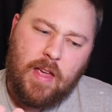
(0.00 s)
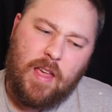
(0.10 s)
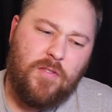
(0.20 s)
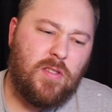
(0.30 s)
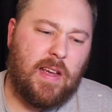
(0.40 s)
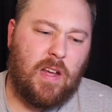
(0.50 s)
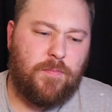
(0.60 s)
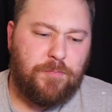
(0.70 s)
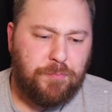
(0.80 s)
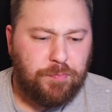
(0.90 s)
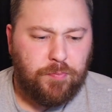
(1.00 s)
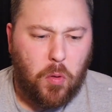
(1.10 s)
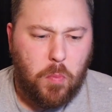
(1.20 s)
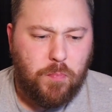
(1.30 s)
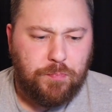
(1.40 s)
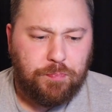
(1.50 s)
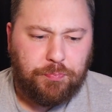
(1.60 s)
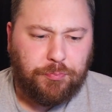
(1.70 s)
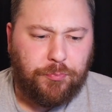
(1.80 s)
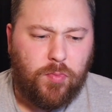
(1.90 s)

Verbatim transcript: Yeah, even like a, I